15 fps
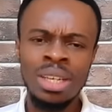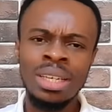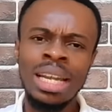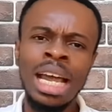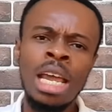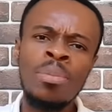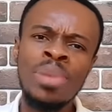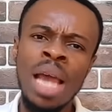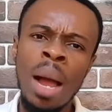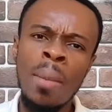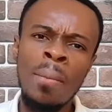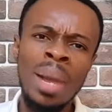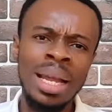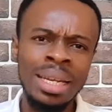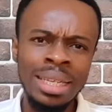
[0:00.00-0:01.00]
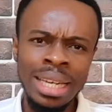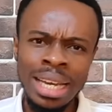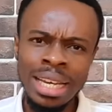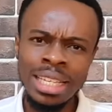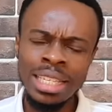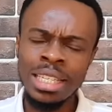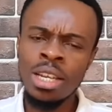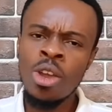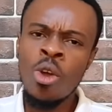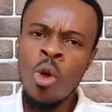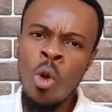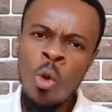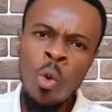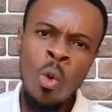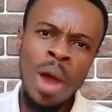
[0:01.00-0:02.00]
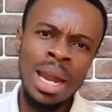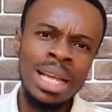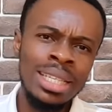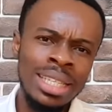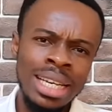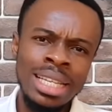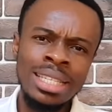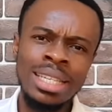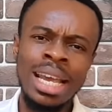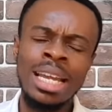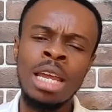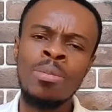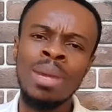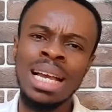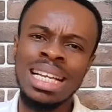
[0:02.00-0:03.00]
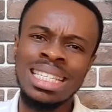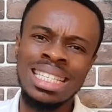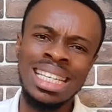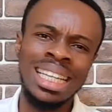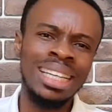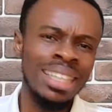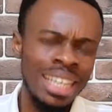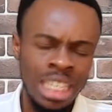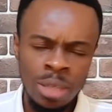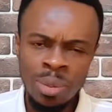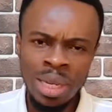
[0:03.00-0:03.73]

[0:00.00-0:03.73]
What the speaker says: Na e be a Mondays, Wednesdays and maybe on Saturdays,